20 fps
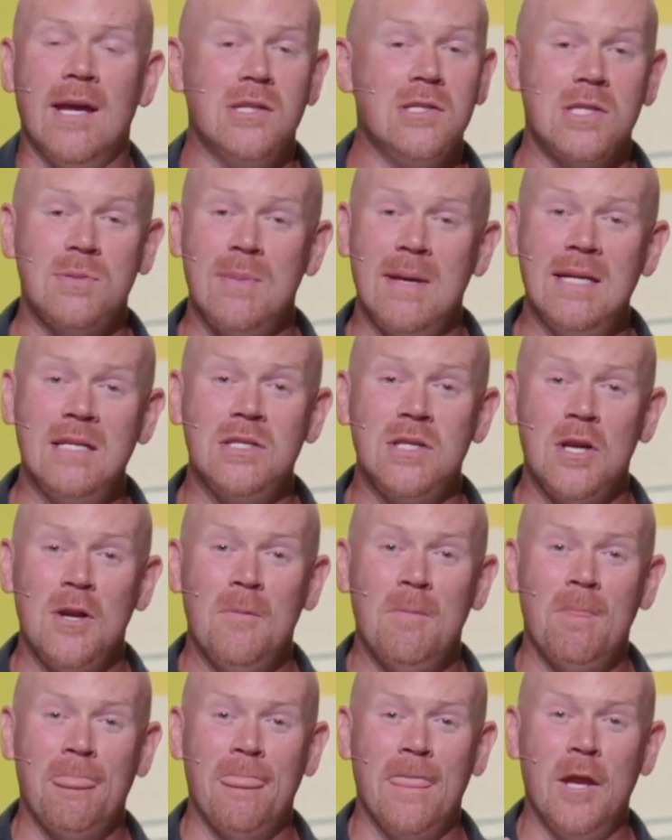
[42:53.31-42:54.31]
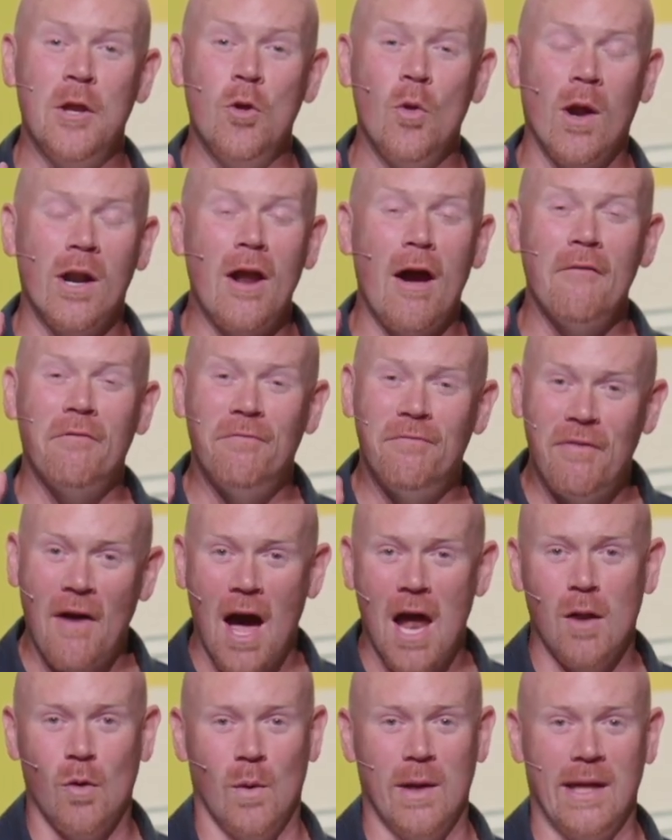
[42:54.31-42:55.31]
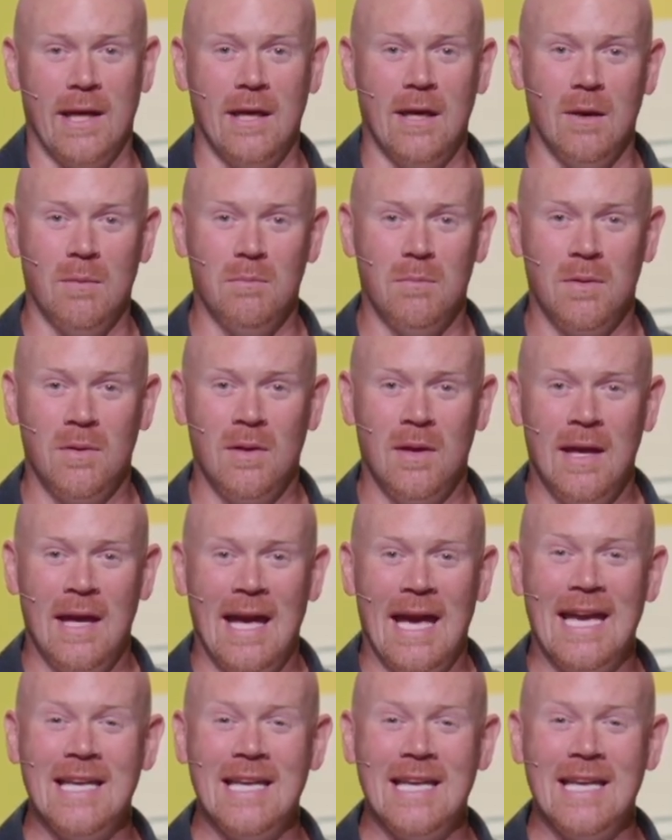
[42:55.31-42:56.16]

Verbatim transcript: It just means you are not following him.